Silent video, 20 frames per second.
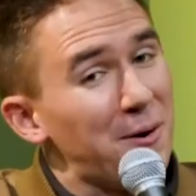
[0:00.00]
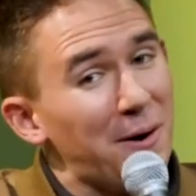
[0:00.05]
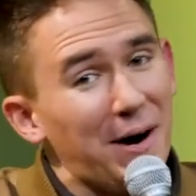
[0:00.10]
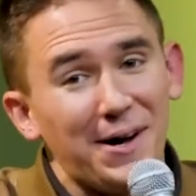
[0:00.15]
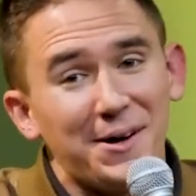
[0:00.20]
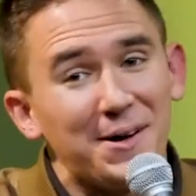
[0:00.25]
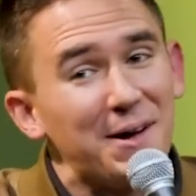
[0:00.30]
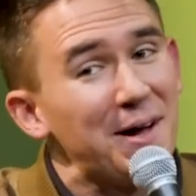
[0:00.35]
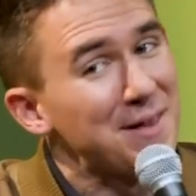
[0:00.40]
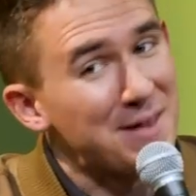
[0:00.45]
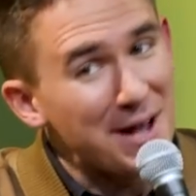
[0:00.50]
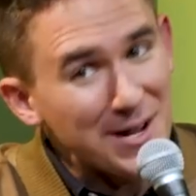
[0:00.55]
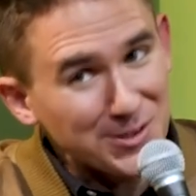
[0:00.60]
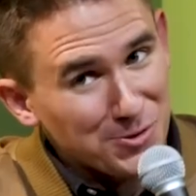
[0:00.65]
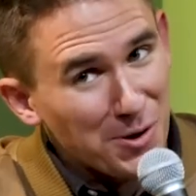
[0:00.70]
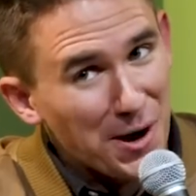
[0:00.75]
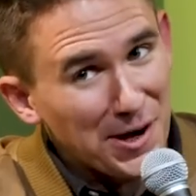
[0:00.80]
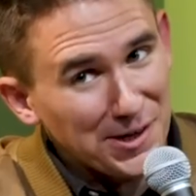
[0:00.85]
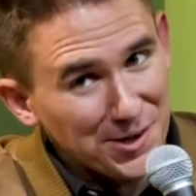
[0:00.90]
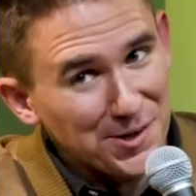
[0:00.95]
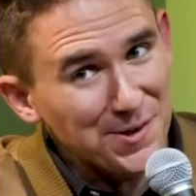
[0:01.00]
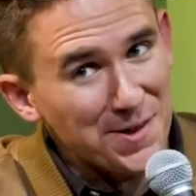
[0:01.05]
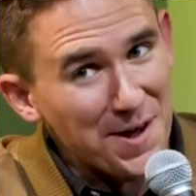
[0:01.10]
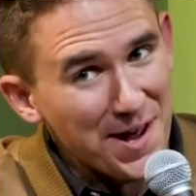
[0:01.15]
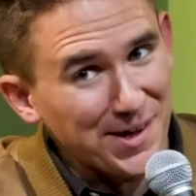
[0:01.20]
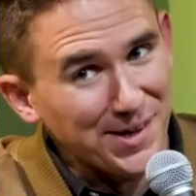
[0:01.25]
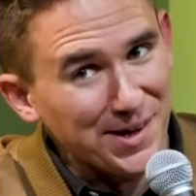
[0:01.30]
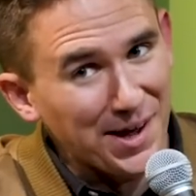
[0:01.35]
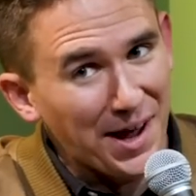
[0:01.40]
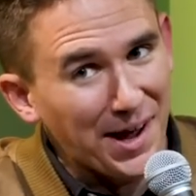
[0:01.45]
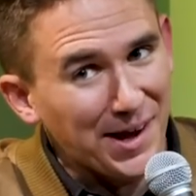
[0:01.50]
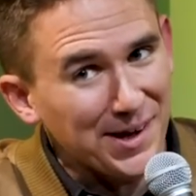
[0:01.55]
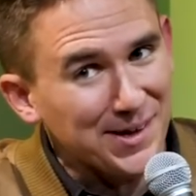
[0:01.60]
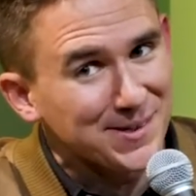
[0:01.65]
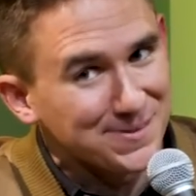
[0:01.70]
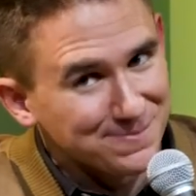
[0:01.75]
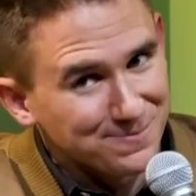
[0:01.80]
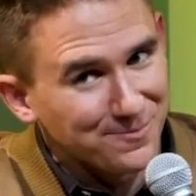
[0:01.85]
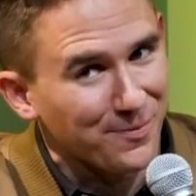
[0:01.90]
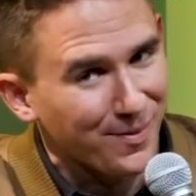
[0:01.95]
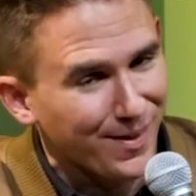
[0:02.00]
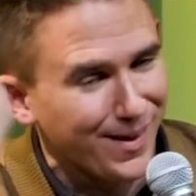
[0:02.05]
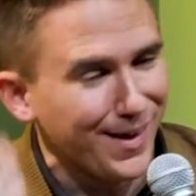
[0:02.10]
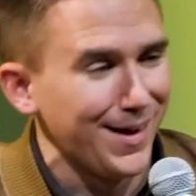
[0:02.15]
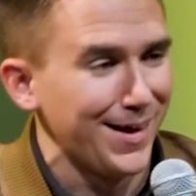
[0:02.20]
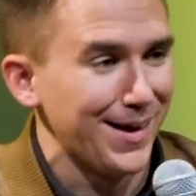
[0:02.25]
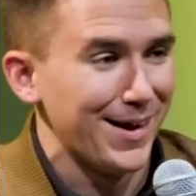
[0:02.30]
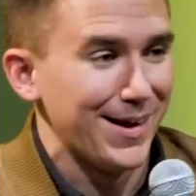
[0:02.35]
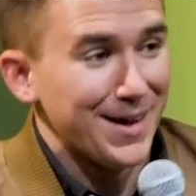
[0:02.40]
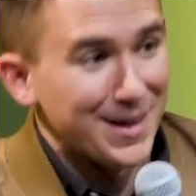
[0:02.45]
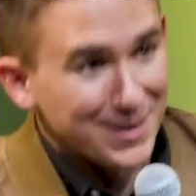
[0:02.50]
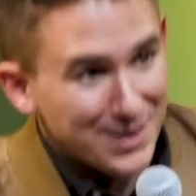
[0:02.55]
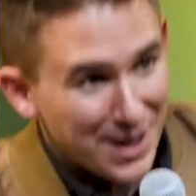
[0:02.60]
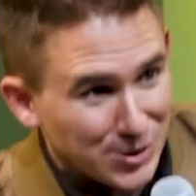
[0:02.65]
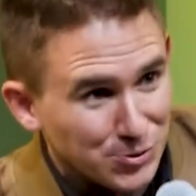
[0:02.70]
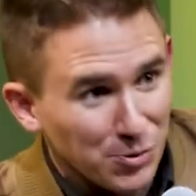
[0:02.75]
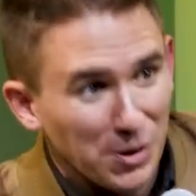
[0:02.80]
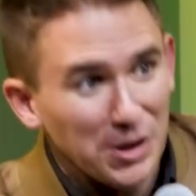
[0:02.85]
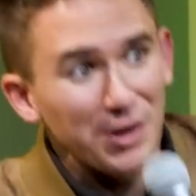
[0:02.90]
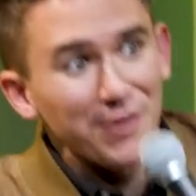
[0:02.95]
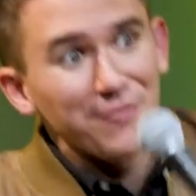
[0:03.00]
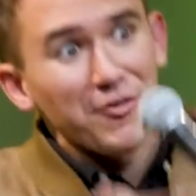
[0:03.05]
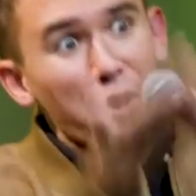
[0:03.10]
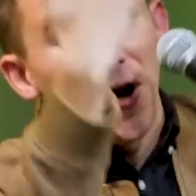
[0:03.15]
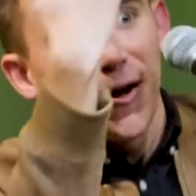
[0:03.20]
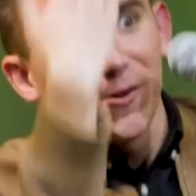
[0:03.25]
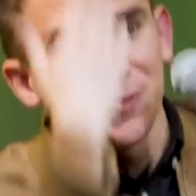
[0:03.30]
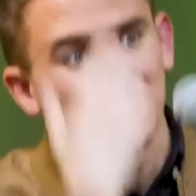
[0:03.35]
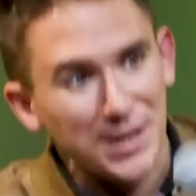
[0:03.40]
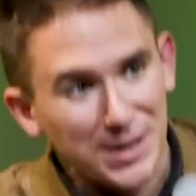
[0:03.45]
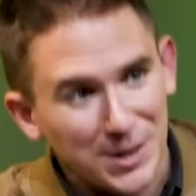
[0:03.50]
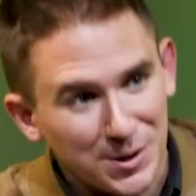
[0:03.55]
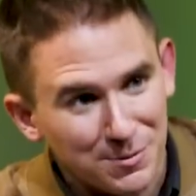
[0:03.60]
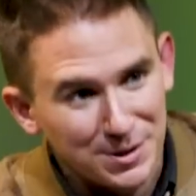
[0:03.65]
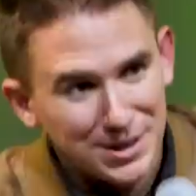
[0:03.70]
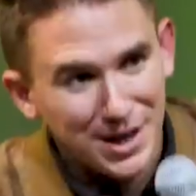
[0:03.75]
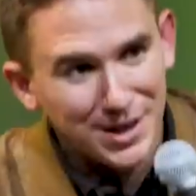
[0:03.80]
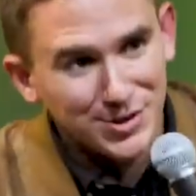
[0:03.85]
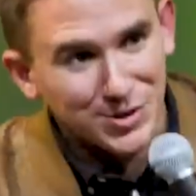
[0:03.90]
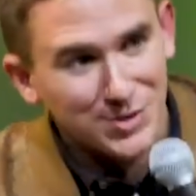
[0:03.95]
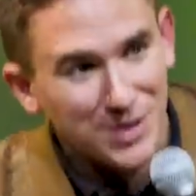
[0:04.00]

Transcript: well, that's why you're that guy. That's why you have all denim and I